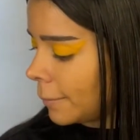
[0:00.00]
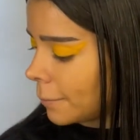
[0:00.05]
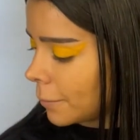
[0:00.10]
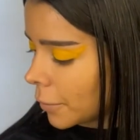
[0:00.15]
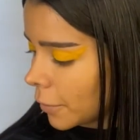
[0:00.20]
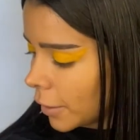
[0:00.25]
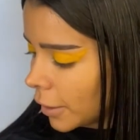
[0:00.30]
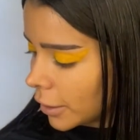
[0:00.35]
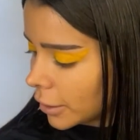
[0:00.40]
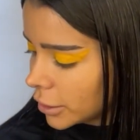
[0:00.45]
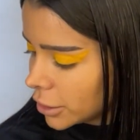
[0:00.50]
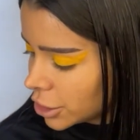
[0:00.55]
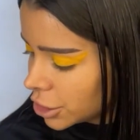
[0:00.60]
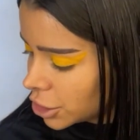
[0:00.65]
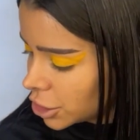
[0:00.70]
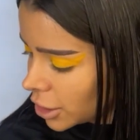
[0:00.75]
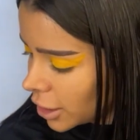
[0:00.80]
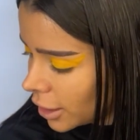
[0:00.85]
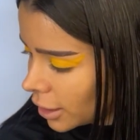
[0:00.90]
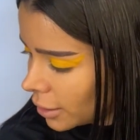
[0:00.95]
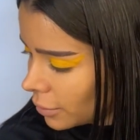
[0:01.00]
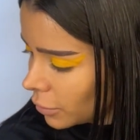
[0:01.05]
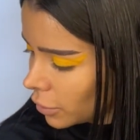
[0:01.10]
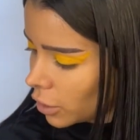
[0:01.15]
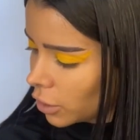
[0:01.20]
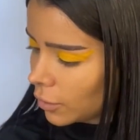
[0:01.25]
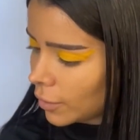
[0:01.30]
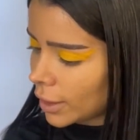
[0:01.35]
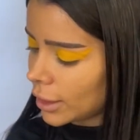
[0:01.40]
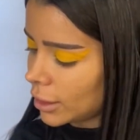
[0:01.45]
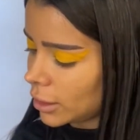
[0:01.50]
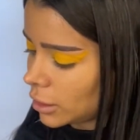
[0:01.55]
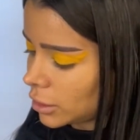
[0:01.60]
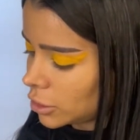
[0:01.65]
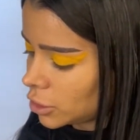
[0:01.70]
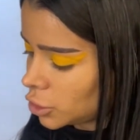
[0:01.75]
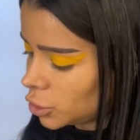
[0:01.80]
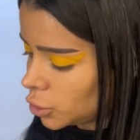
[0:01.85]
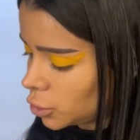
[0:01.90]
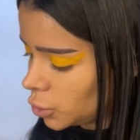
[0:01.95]
brush, and I'm going
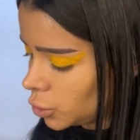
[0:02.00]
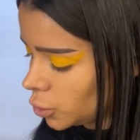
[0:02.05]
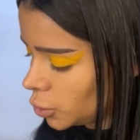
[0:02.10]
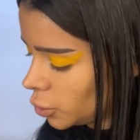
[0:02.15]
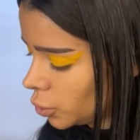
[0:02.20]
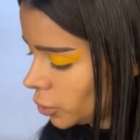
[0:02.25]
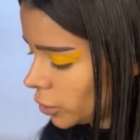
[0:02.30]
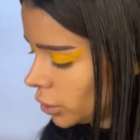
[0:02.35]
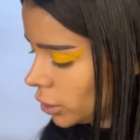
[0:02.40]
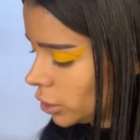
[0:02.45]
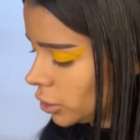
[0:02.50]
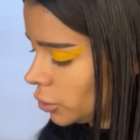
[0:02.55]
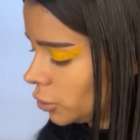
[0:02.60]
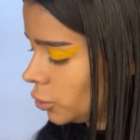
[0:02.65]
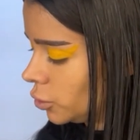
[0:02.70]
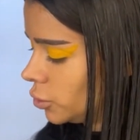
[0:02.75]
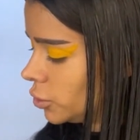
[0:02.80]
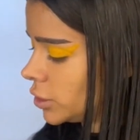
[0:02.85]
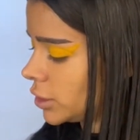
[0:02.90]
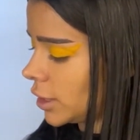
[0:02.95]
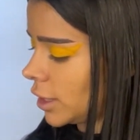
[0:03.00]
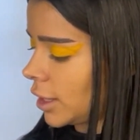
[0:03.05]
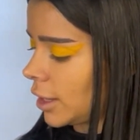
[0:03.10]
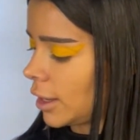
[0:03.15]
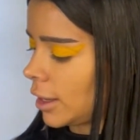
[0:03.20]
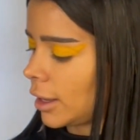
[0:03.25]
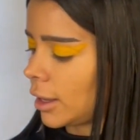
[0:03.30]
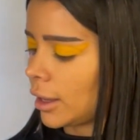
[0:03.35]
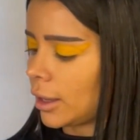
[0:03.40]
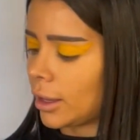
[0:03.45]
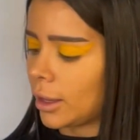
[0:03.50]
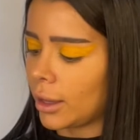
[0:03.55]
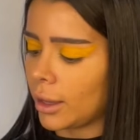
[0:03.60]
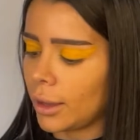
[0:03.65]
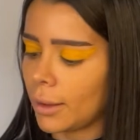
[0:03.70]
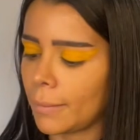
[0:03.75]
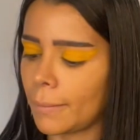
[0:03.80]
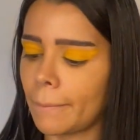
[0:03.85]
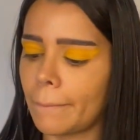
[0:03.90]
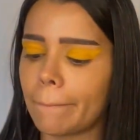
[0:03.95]
to use a
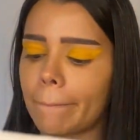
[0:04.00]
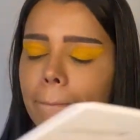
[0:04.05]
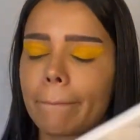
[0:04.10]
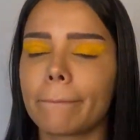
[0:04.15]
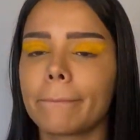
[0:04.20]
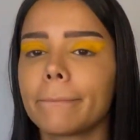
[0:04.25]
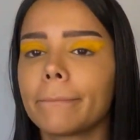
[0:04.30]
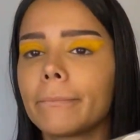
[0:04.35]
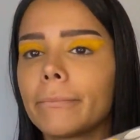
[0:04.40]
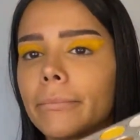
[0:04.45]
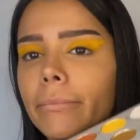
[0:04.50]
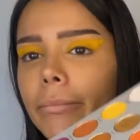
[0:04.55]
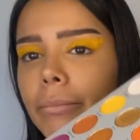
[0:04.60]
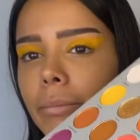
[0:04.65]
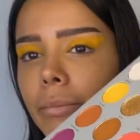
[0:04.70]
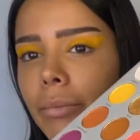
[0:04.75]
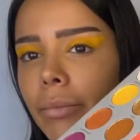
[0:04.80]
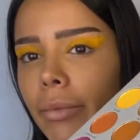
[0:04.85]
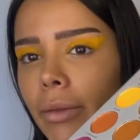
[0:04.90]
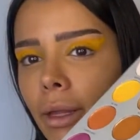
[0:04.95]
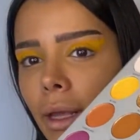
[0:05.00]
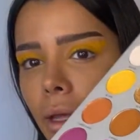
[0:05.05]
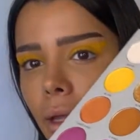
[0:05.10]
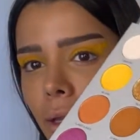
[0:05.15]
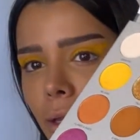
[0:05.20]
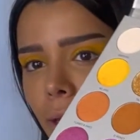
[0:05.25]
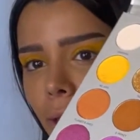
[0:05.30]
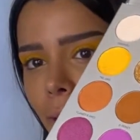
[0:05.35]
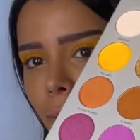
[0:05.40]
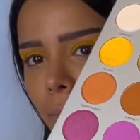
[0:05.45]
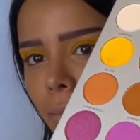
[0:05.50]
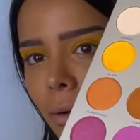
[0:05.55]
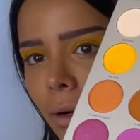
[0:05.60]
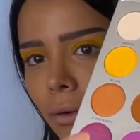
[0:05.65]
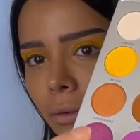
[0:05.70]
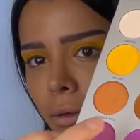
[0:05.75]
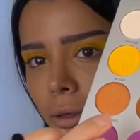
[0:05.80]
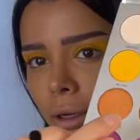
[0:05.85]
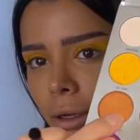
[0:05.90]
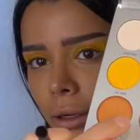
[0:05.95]
light
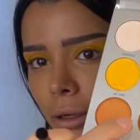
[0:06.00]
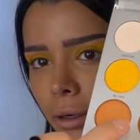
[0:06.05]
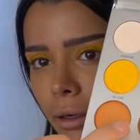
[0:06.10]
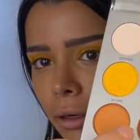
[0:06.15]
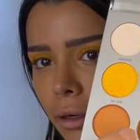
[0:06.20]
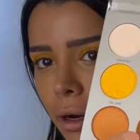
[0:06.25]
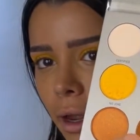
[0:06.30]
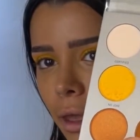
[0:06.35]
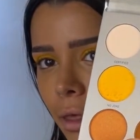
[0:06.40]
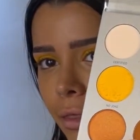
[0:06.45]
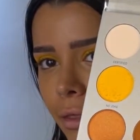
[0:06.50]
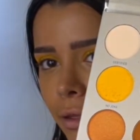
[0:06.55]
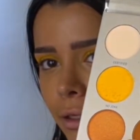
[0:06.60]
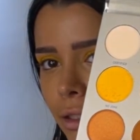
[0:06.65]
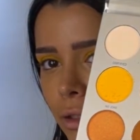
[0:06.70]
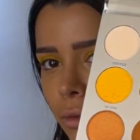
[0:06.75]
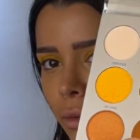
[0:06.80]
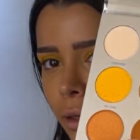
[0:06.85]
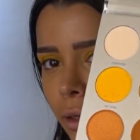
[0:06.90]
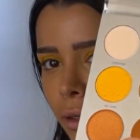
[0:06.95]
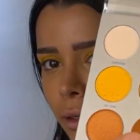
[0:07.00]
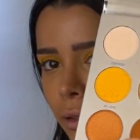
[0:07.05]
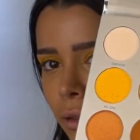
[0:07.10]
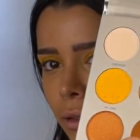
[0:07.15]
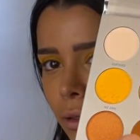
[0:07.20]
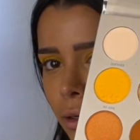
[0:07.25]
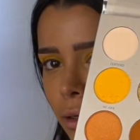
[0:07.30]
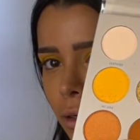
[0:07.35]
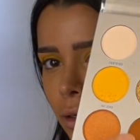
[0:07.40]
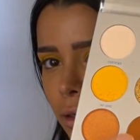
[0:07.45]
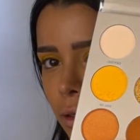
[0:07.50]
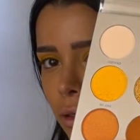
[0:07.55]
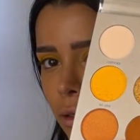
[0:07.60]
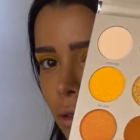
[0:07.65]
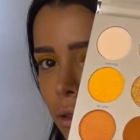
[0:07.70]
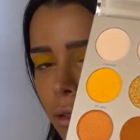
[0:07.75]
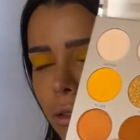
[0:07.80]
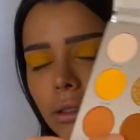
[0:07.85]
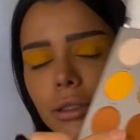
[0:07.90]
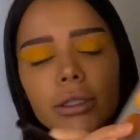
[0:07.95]
brown color, this one
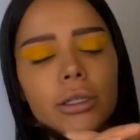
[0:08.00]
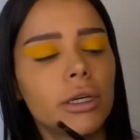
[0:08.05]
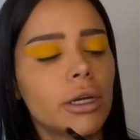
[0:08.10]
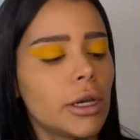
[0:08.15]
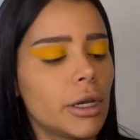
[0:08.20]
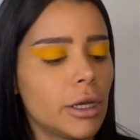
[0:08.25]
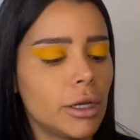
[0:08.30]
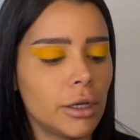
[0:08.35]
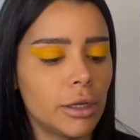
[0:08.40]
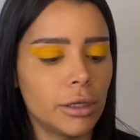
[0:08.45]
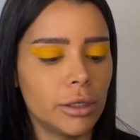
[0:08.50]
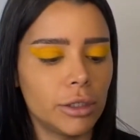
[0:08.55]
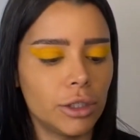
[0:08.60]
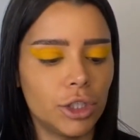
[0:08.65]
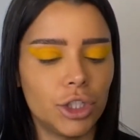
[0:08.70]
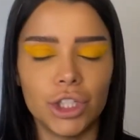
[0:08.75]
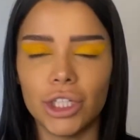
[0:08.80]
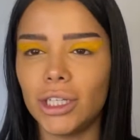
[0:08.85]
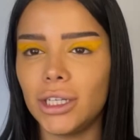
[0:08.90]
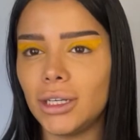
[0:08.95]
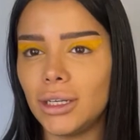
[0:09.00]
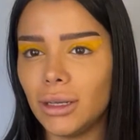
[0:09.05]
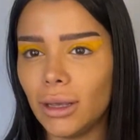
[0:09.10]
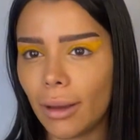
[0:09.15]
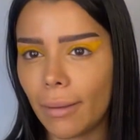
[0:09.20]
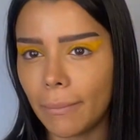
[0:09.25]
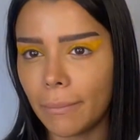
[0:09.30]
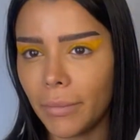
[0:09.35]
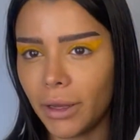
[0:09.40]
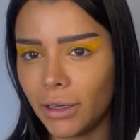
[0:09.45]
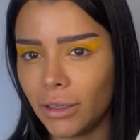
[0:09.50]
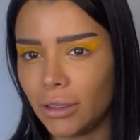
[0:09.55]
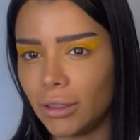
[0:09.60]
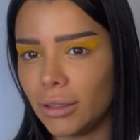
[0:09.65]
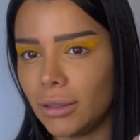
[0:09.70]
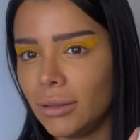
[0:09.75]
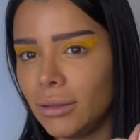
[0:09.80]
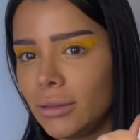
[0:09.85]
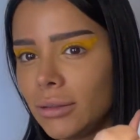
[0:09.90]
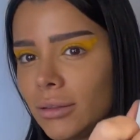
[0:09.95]
called G
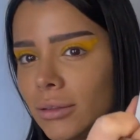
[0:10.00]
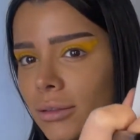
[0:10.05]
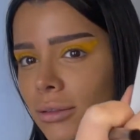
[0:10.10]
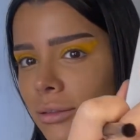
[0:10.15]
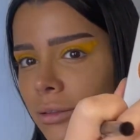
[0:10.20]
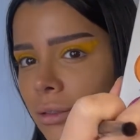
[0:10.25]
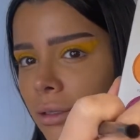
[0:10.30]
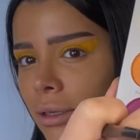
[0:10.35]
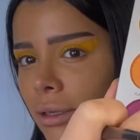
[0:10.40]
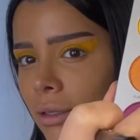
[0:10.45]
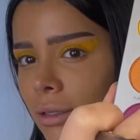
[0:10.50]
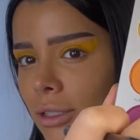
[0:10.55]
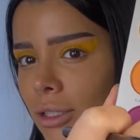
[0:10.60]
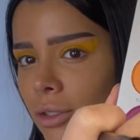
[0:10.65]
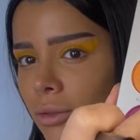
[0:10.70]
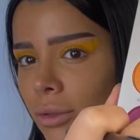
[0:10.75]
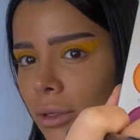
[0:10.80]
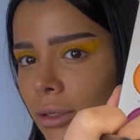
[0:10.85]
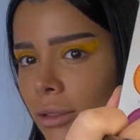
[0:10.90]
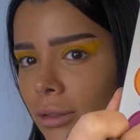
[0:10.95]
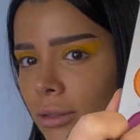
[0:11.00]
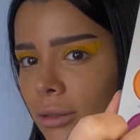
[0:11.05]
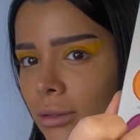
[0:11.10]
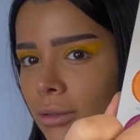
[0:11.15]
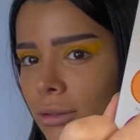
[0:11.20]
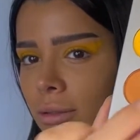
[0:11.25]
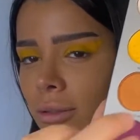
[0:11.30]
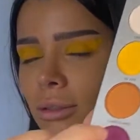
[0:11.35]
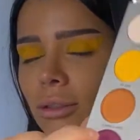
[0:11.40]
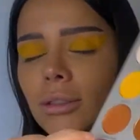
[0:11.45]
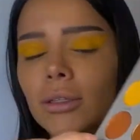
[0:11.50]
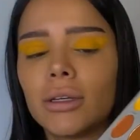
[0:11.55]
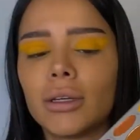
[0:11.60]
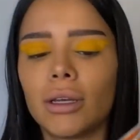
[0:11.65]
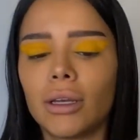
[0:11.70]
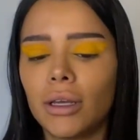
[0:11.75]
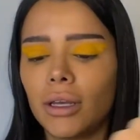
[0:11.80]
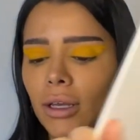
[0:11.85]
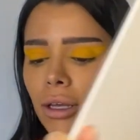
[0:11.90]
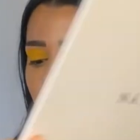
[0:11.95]
Money, this one.
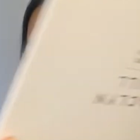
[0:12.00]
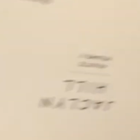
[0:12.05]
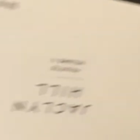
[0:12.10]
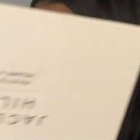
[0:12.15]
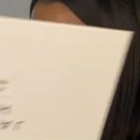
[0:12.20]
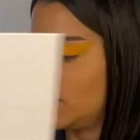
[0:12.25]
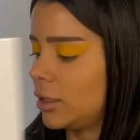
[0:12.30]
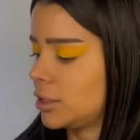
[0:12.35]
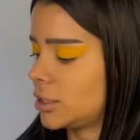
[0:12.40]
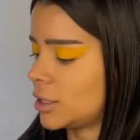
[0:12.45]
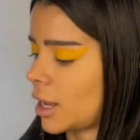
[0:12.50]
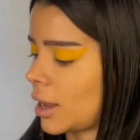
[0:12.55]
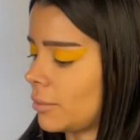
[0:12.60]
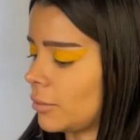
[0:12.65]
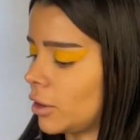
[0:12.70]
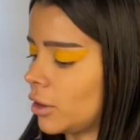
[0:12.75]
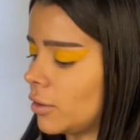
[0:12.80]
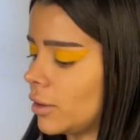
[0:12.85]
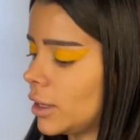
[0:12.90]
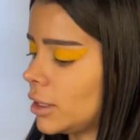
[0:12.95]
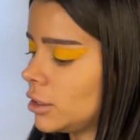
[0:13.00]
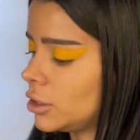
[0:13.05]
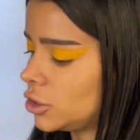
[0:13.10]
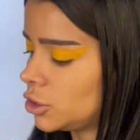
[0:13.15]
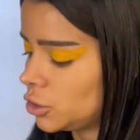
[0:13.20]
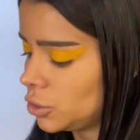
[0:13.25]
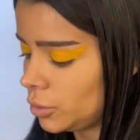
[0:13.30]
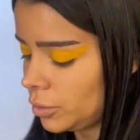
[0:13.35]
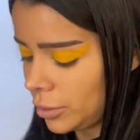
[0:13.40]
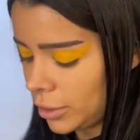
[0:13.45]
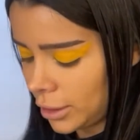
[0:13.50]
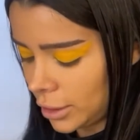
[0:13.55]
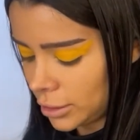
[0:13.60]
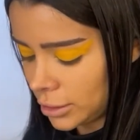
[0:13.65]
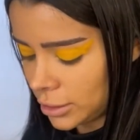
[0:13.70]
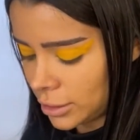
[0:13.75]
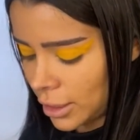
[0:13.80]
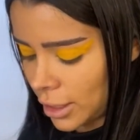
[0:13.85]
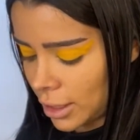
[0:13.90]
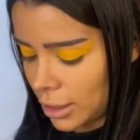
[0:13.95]
And I'm going to place
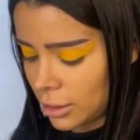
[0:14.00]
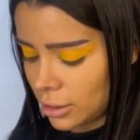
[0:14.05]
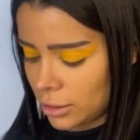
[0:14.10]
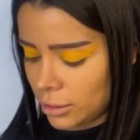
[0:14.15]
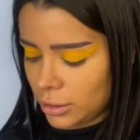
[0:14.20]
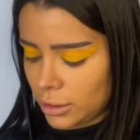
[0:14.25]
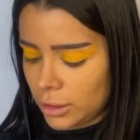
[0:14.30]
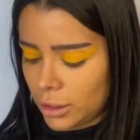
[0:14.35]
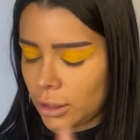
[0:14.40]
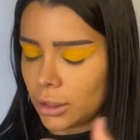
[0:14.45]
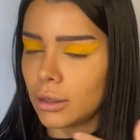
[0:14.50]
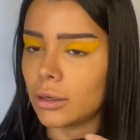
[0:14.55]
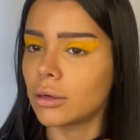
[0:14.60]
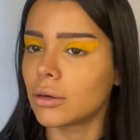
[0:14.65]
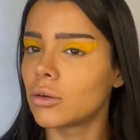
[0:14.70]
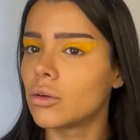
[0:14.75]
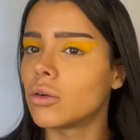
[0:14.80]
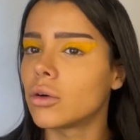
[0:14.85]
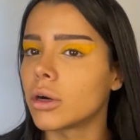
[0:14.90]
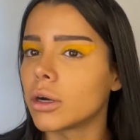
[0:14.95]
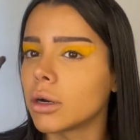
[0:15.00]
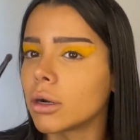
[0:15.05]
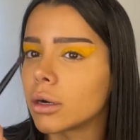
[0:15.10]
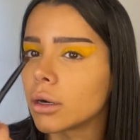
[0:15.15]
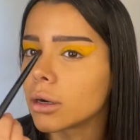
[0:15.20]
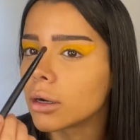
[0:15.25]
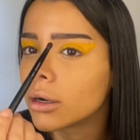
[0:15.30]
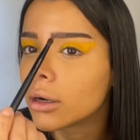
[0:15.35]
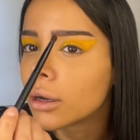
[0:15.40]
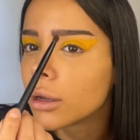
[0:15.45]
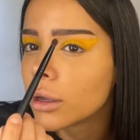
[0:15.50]
that on the inner corner